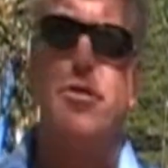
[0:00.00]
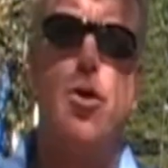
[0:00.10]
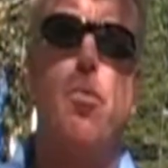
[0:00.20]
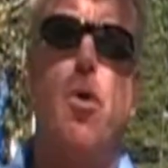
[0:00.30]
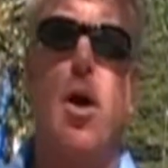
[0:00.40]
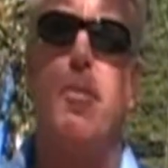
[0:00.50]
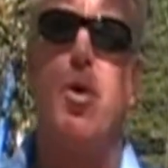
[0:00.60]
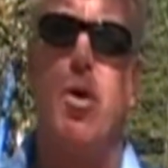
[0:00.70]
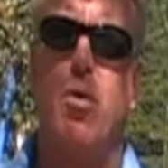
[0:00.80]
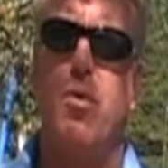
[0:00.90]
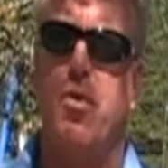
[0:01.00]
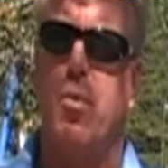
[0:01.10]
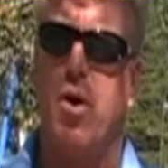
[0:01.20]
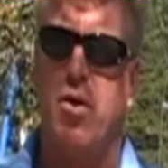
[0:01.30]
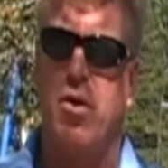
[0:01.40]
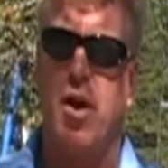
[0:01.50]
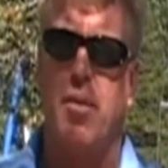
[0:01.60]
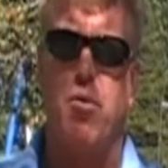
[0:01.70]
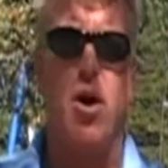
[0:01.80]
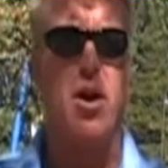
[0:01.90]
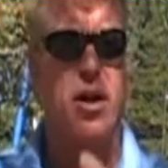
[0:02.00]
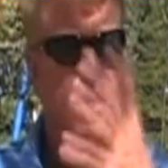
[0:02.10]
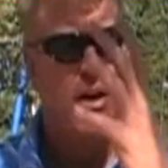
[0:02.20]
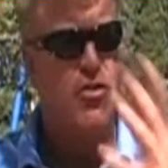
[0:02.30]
No problem at all with the WaterGlide product.